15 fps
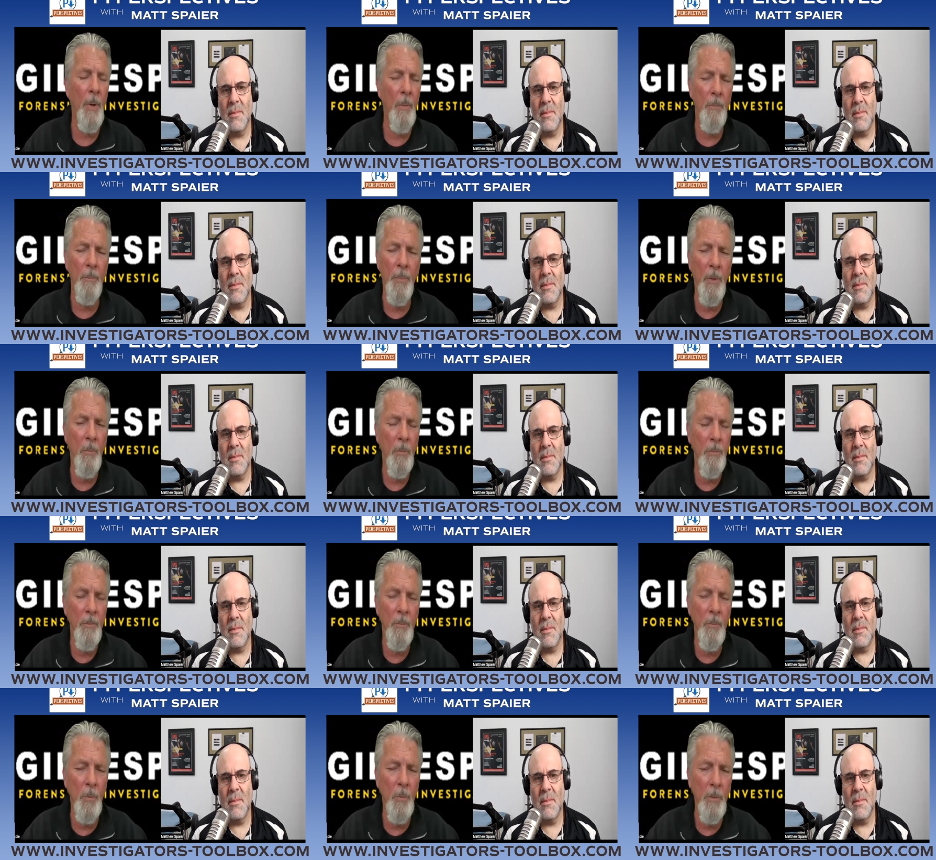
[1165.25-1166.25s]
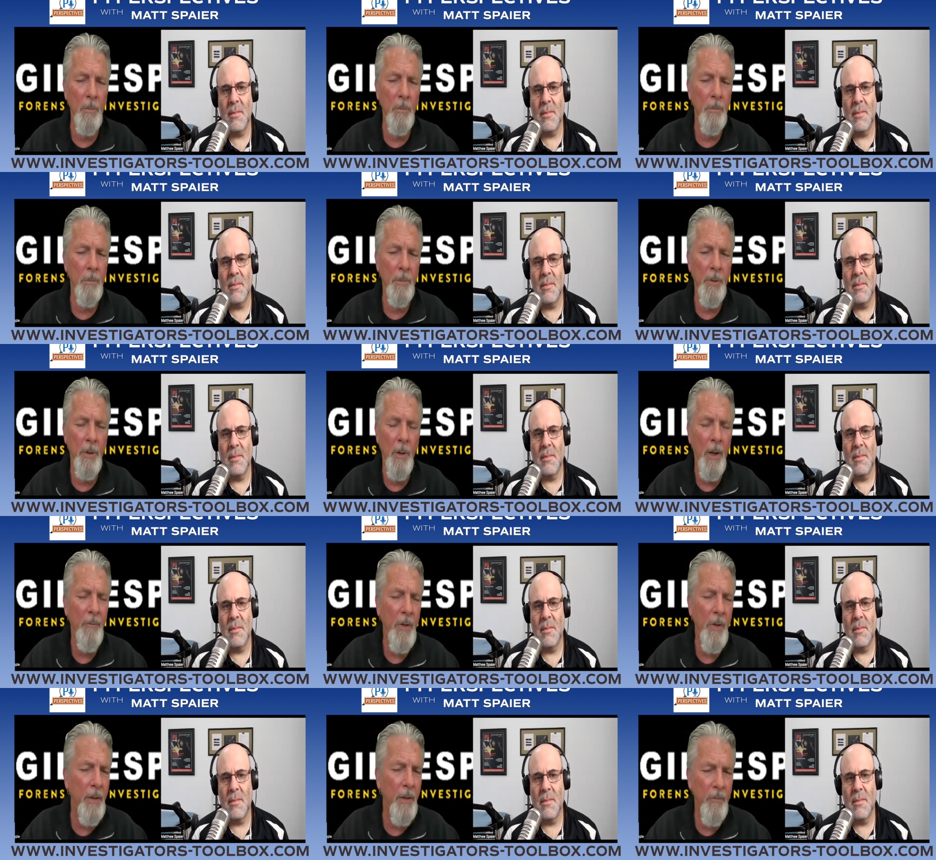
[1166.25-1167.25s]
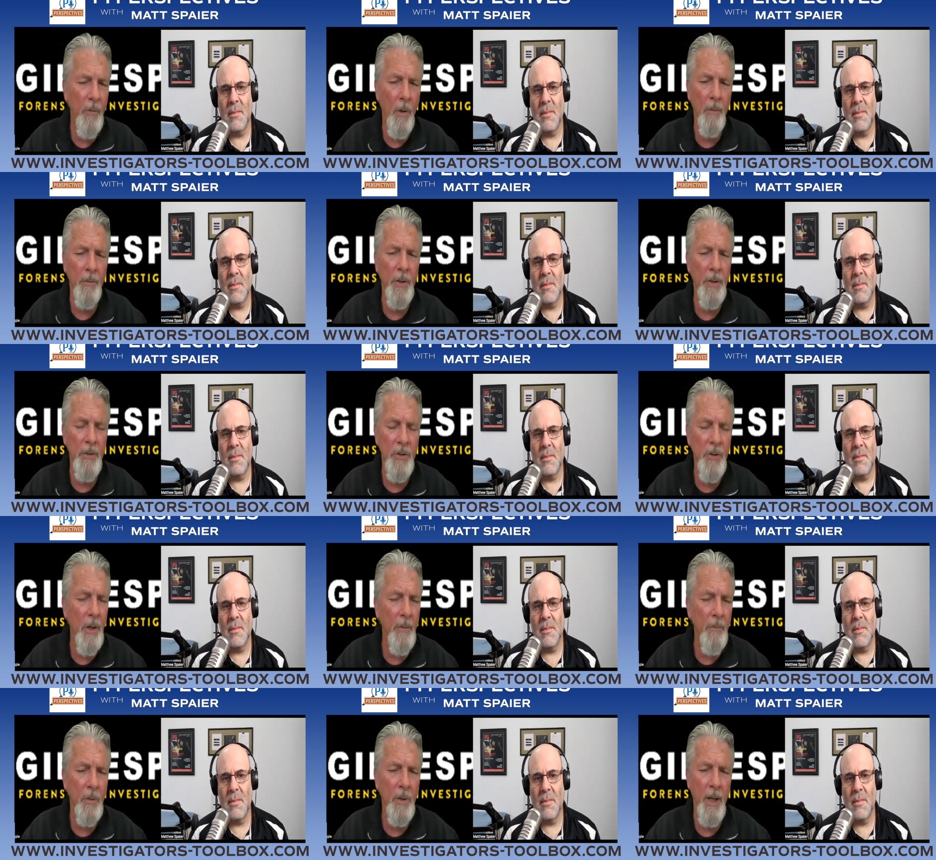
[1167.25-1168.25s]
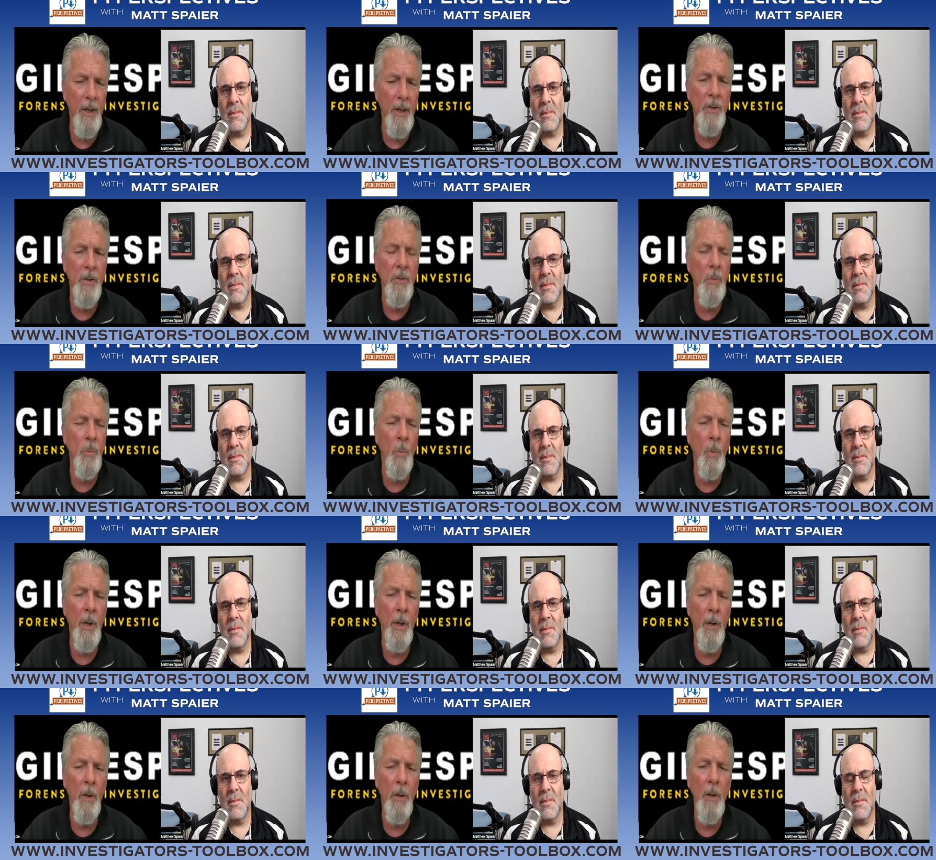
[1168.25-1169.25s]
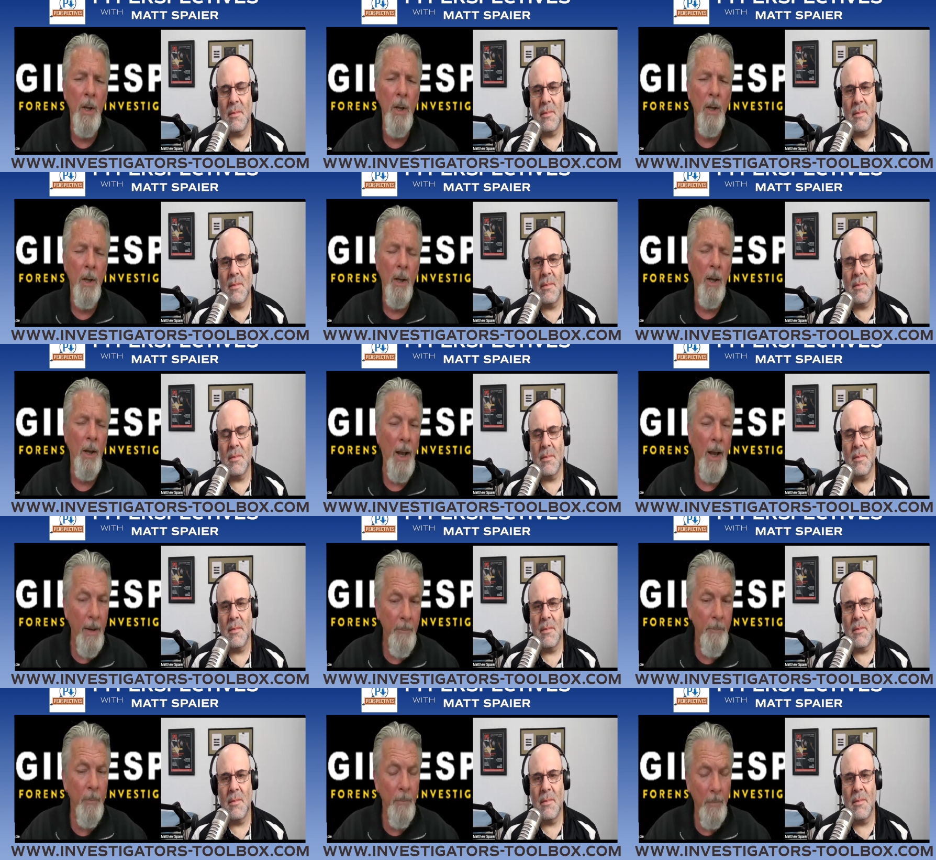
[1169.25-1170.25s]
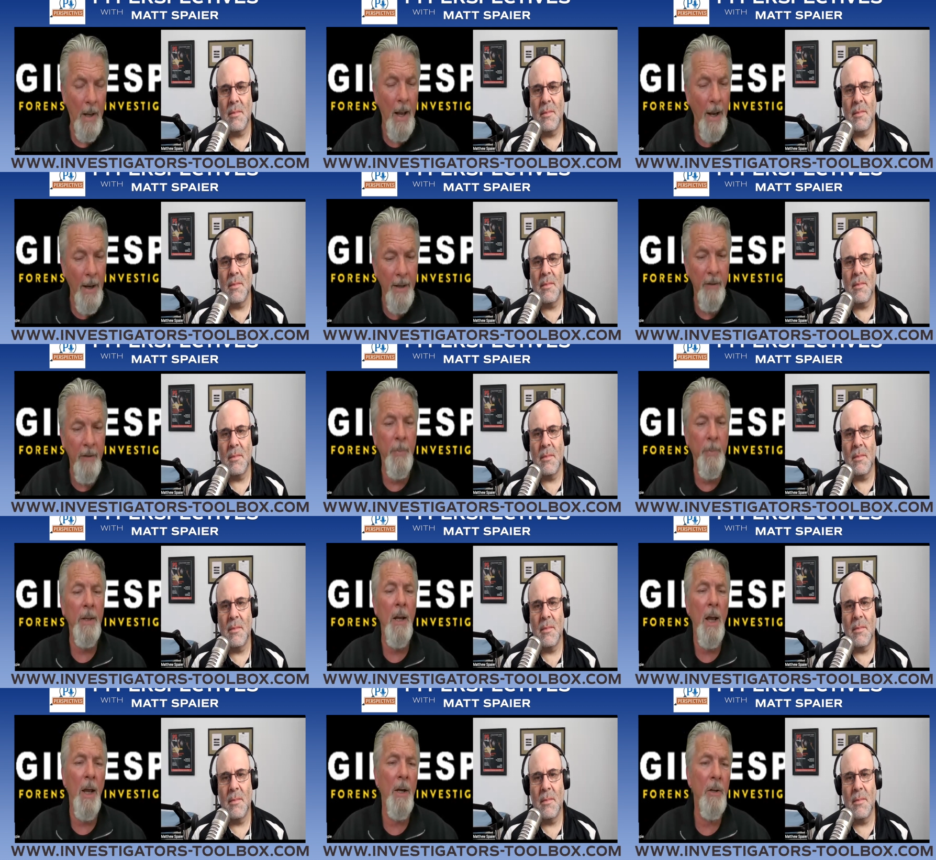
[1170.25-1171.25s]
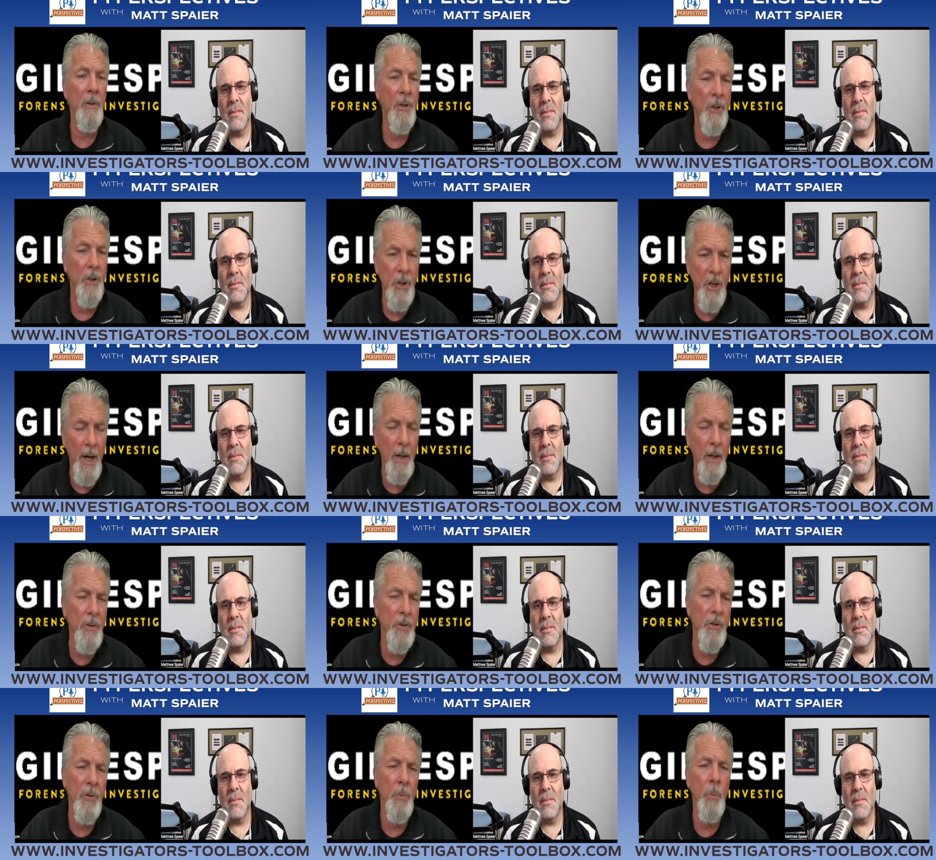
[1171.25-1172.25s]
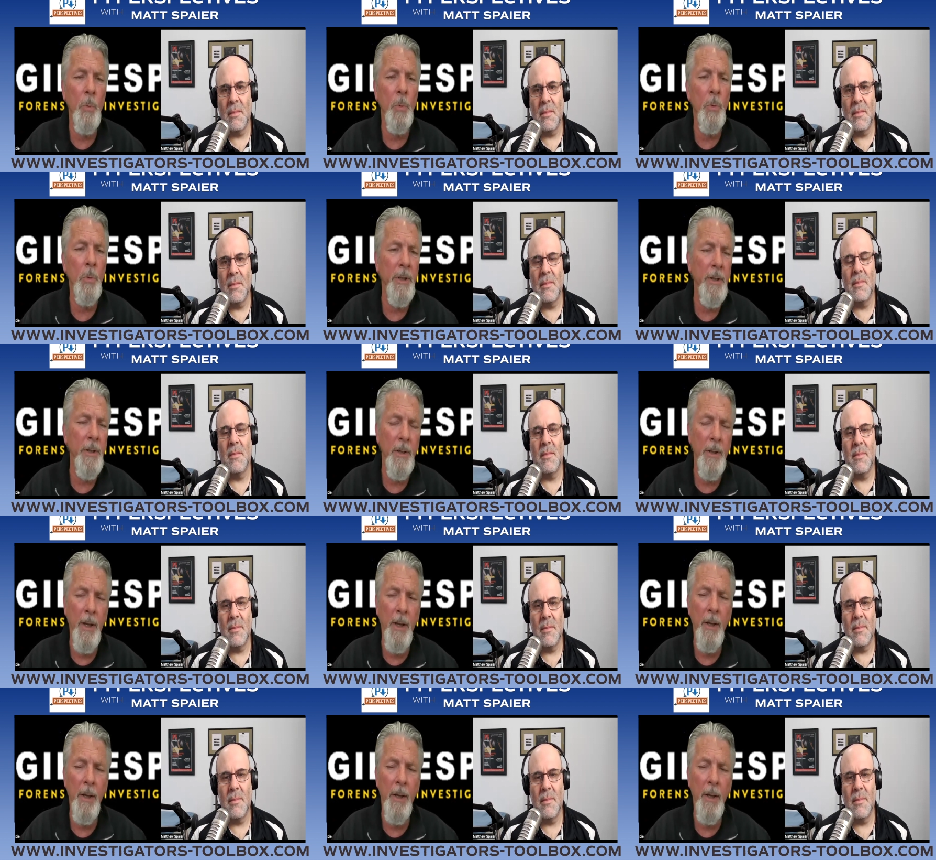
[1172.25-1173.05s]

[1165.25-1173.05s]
Speaker 1: but but you know, I've gotten involved in several cases where I I have been hired to challenge the ruling,